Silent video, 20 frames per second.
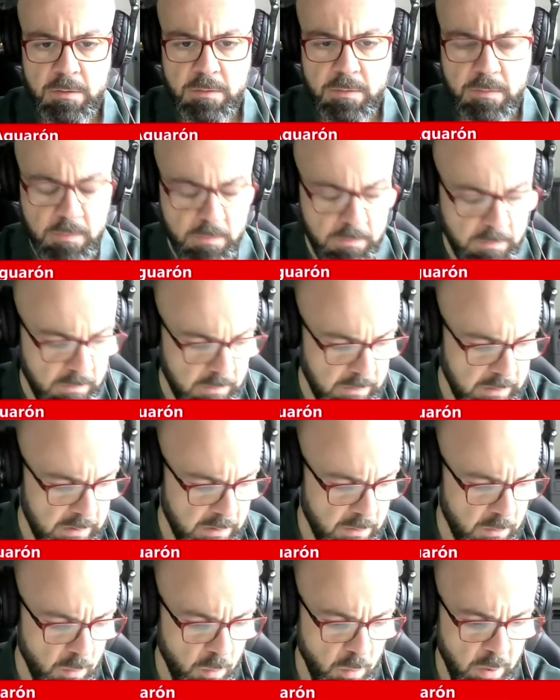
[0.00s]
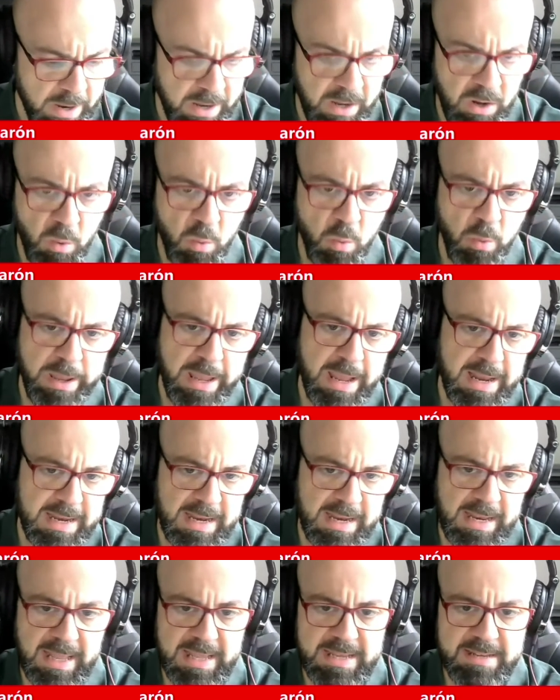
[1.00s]
So when we
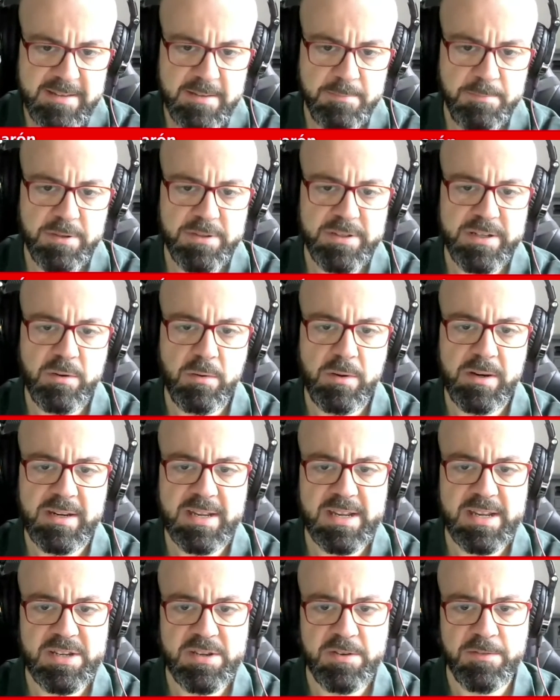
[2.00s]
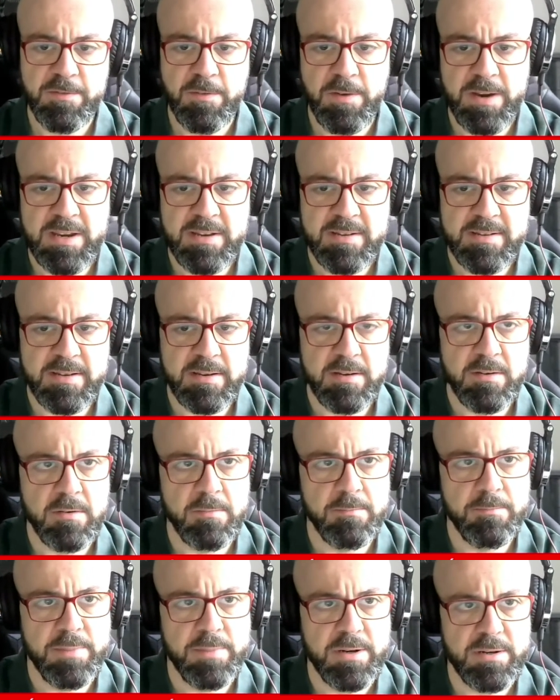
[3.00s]
analyze the particular case of Greece in
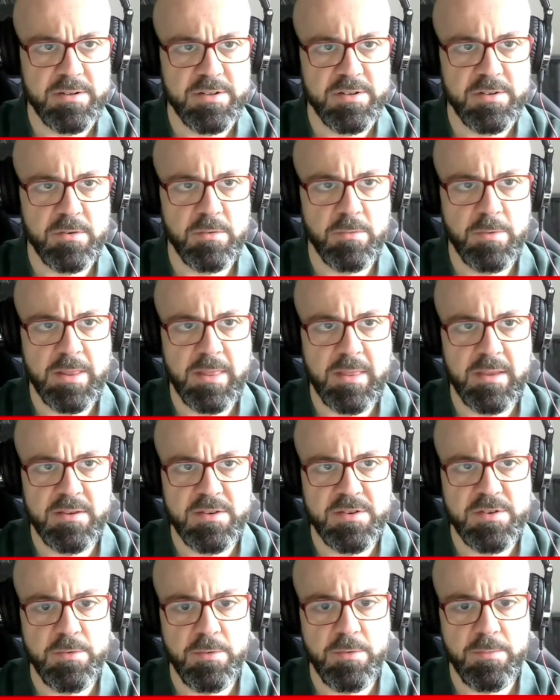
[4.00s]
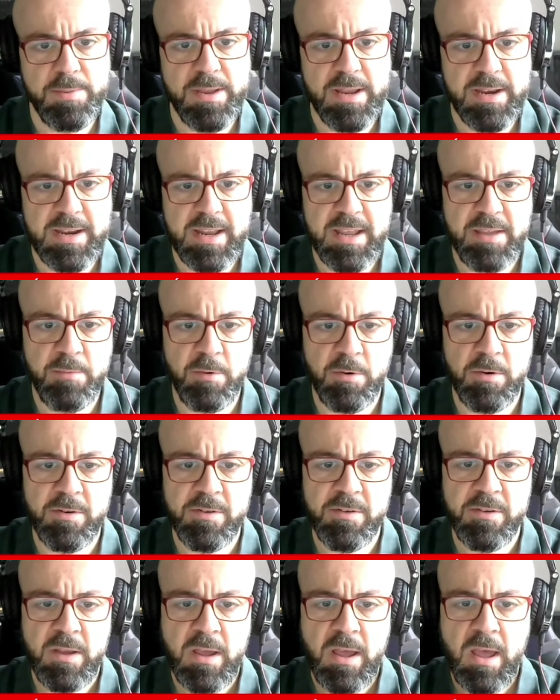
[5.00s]
comparison with its European
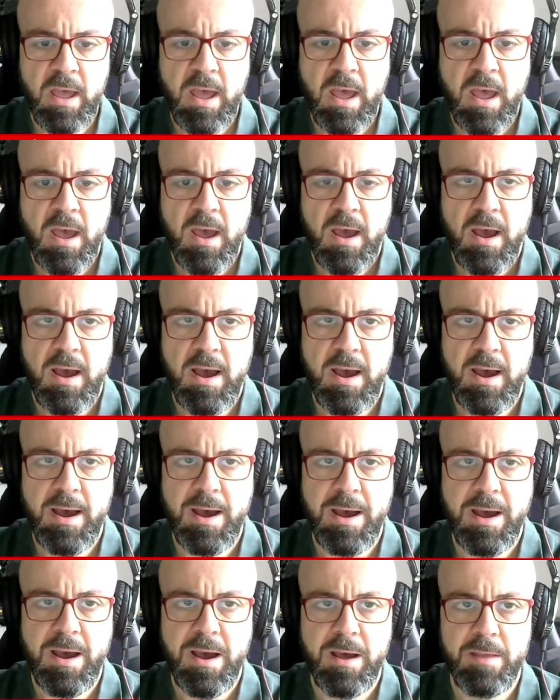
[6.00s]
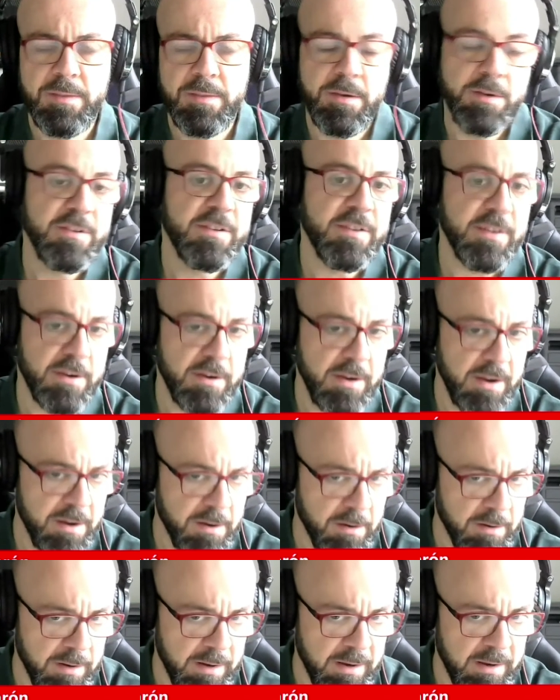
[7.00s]
neighbors, there is
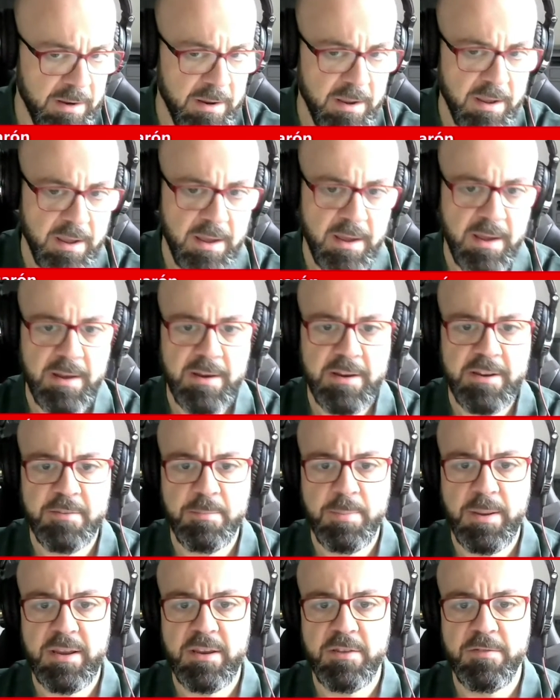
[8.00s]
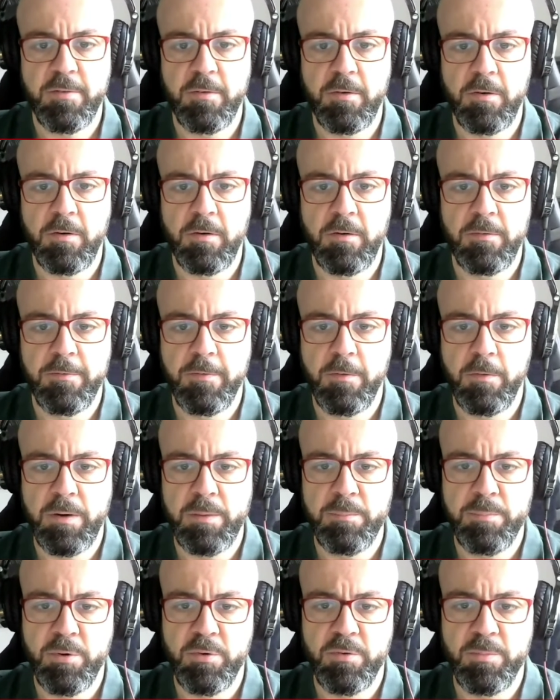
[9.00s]
clearly a space for
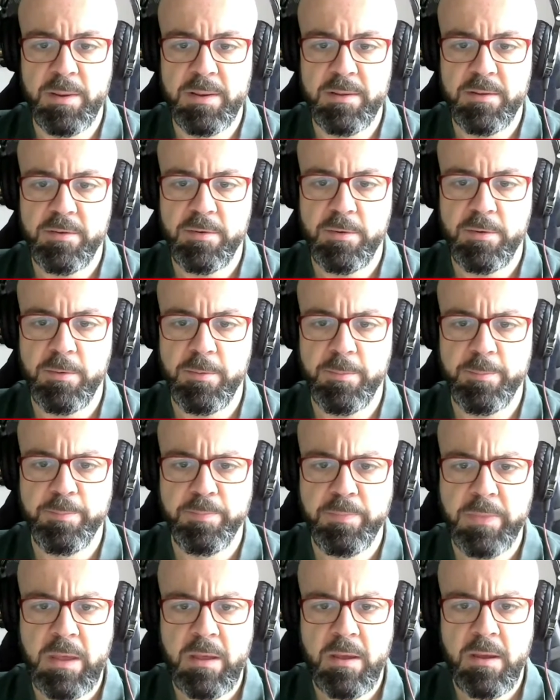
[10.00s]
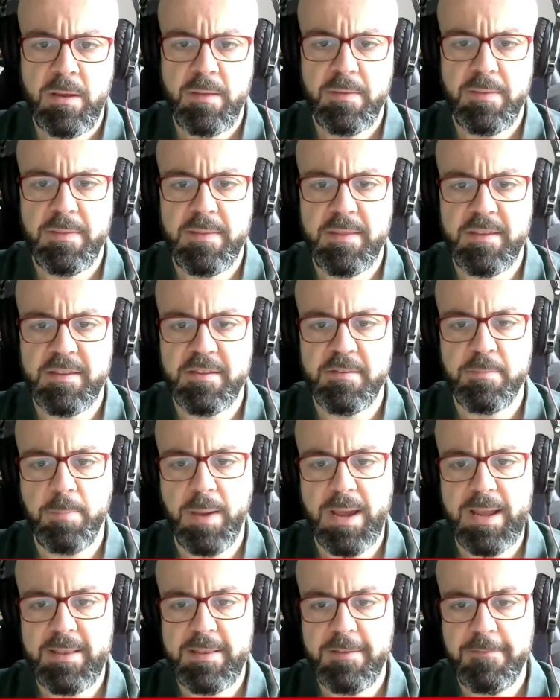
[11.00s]
improvement. So
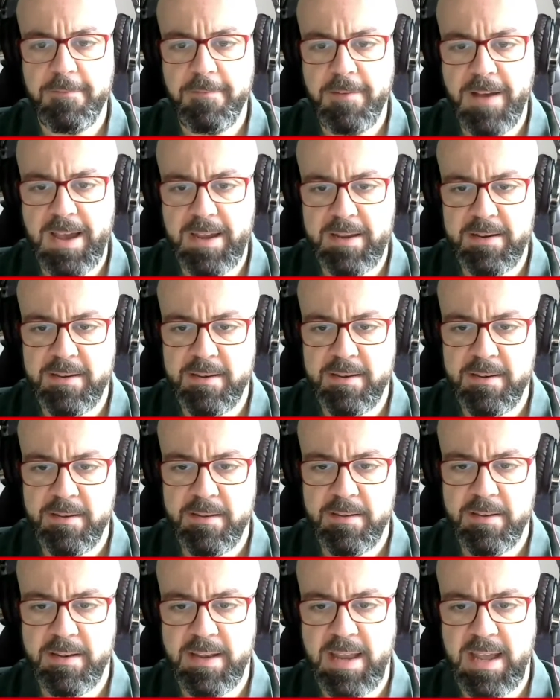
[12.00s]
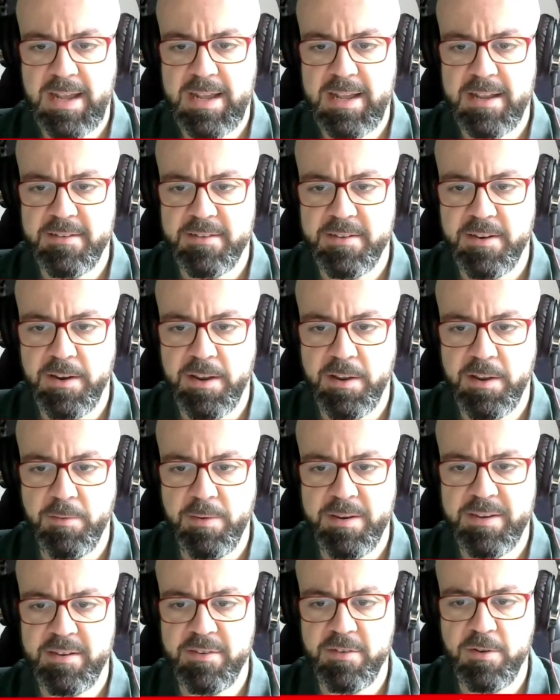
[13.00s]
despite the fact that lung cancer in
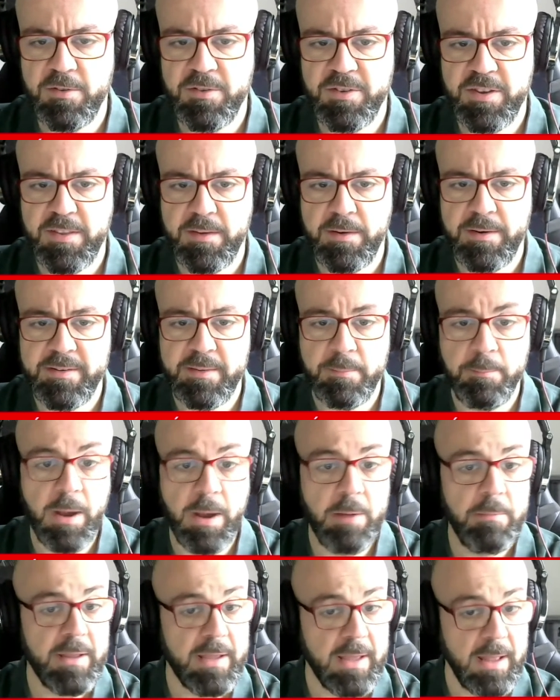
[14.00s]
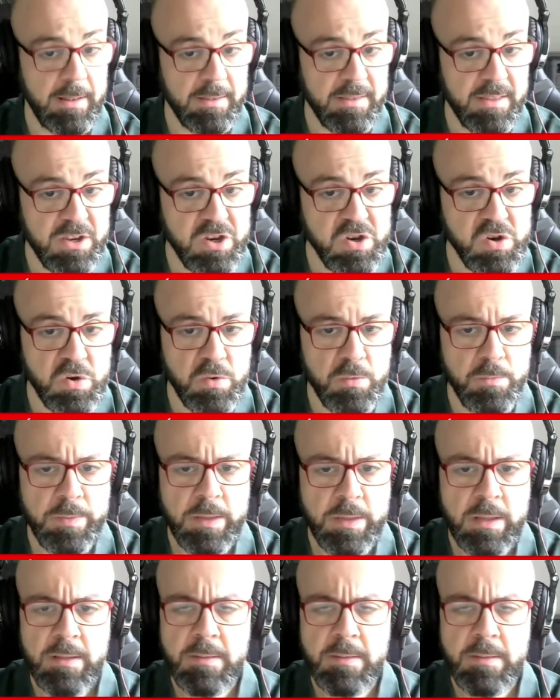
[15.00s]
Greece is considered as a public health issue,